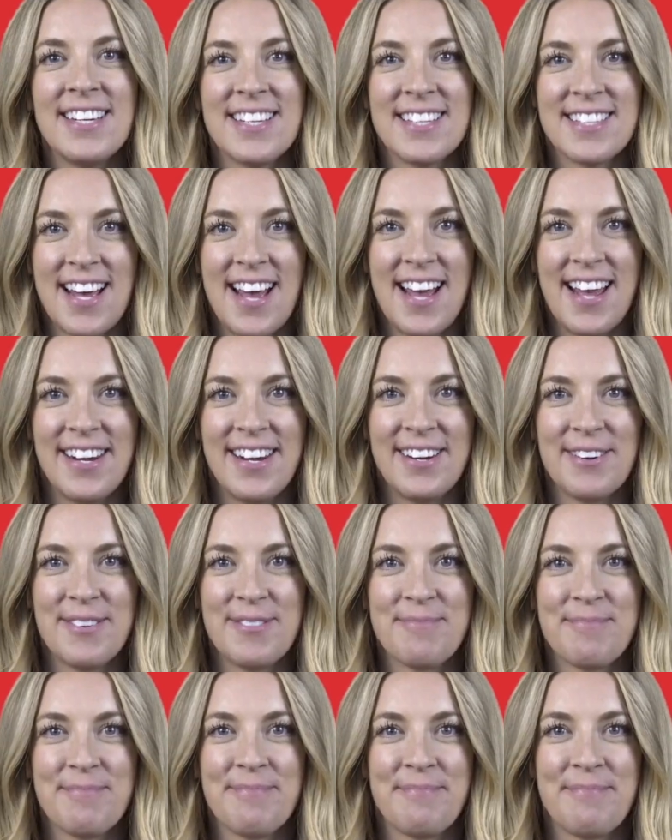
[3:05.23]
design.
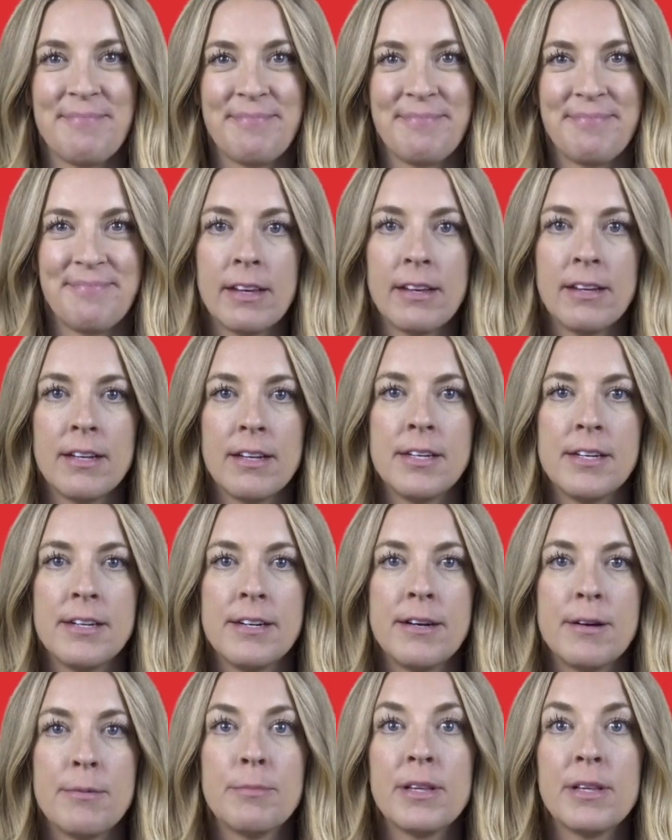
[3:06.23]

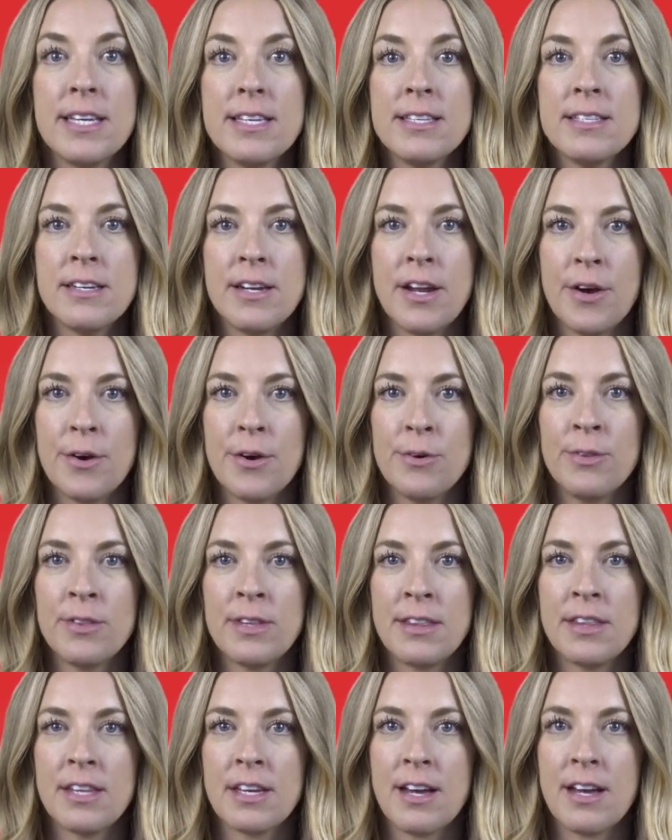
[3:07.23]
Please note
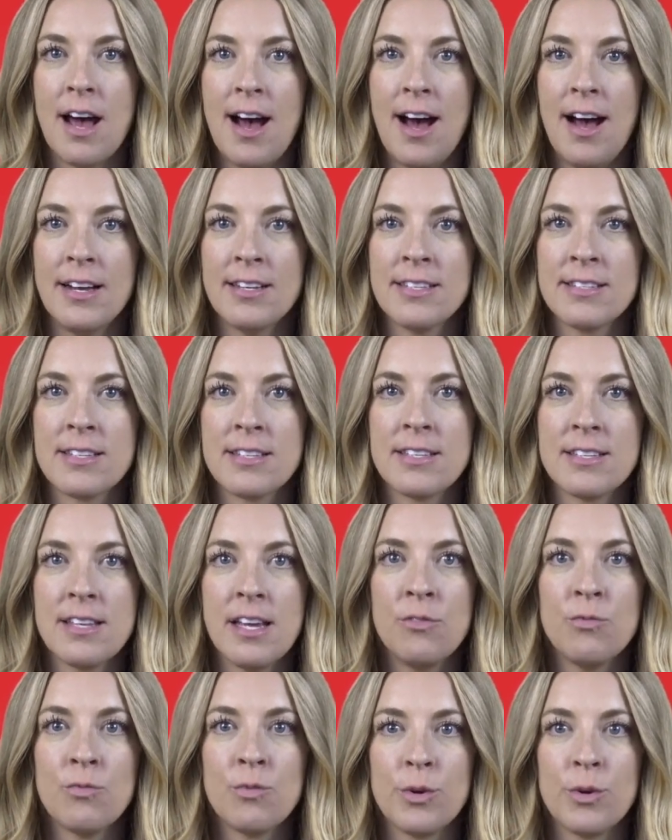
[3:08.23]
that the costs
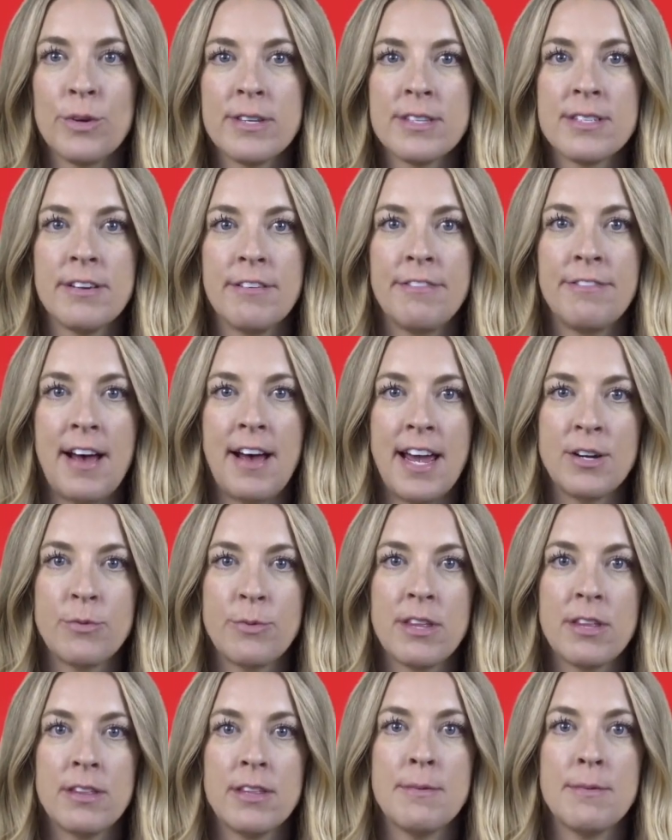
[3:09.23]
and rules defined within the